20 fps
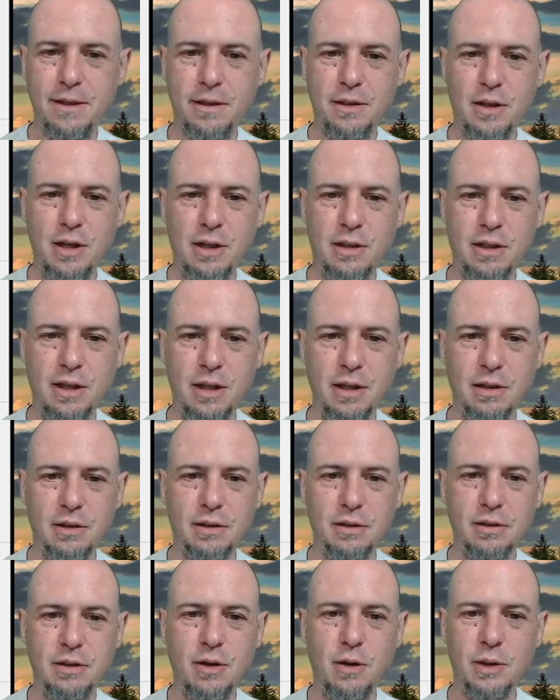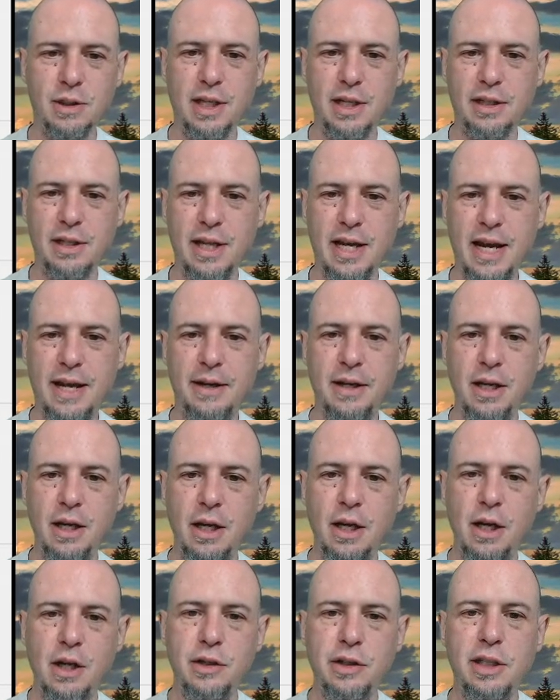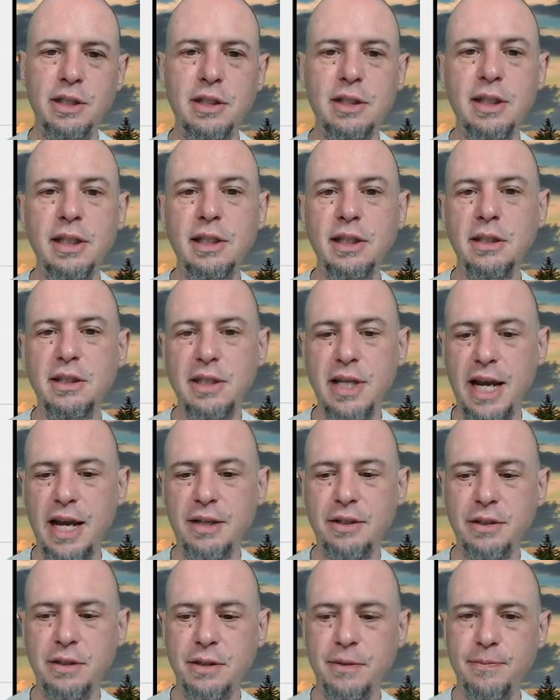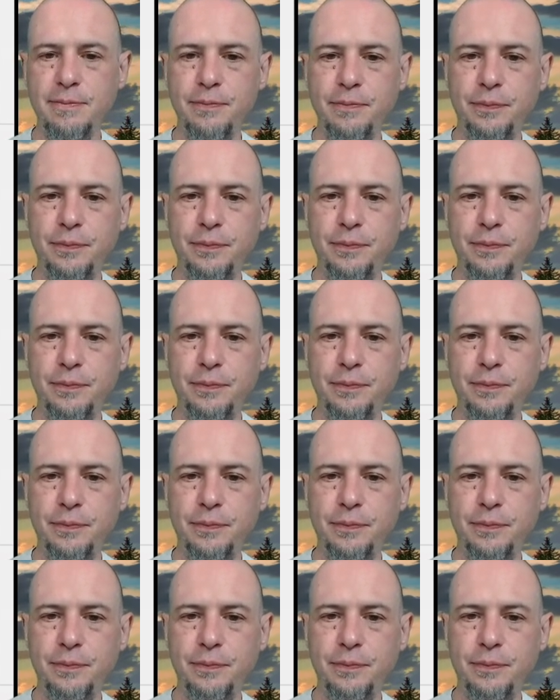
so I'll hold on to that. Let's delete this test,